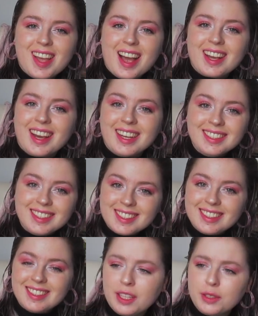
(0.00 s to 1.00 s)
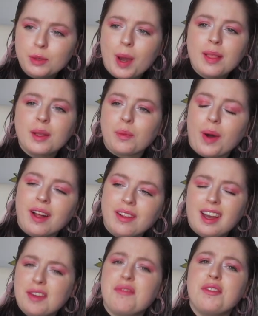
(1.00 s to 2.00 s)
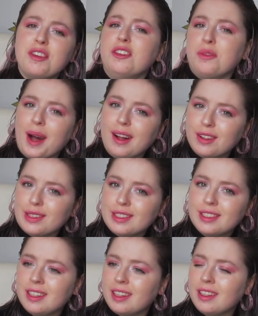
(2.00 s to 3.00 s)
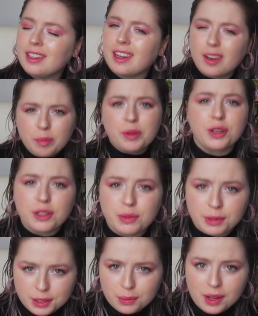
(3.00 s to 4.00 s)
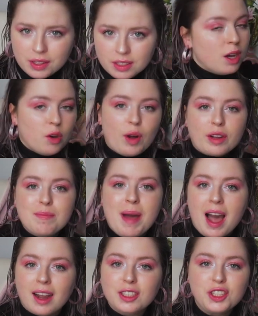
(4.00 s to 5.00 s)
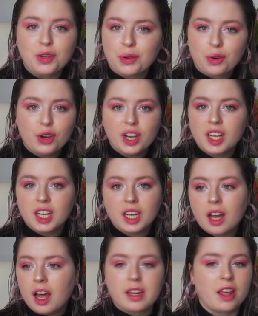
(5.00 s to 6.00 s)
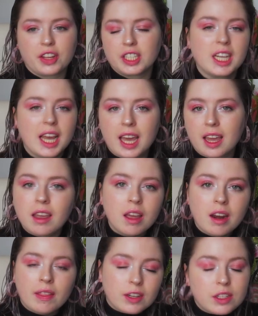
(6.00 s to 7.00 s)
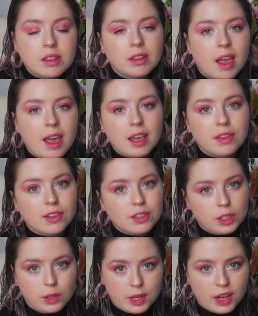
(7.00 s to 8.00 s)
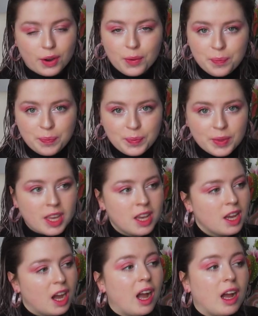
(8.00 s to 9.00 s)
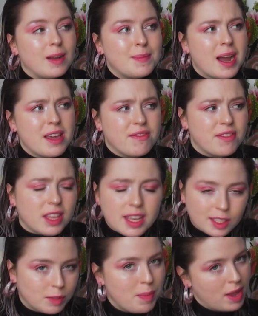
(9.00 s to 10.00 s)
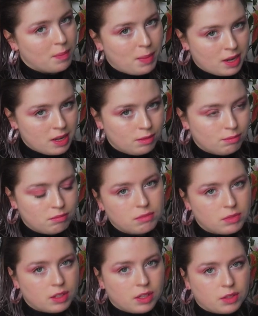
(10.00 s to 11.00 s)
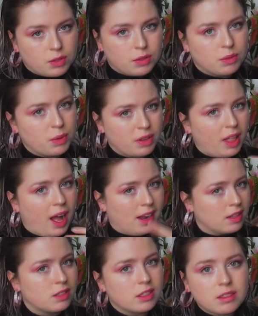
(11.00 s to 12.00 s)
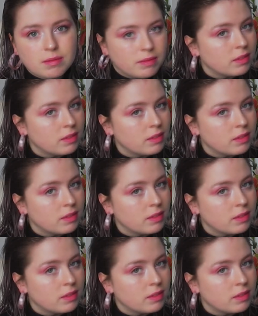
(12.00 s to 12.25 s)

Hi guys. Do I look well? I feel well. I hope you're doing well. Welcome back to another day, another sleigh in the studio. Um, I feel like it's been a minute since we last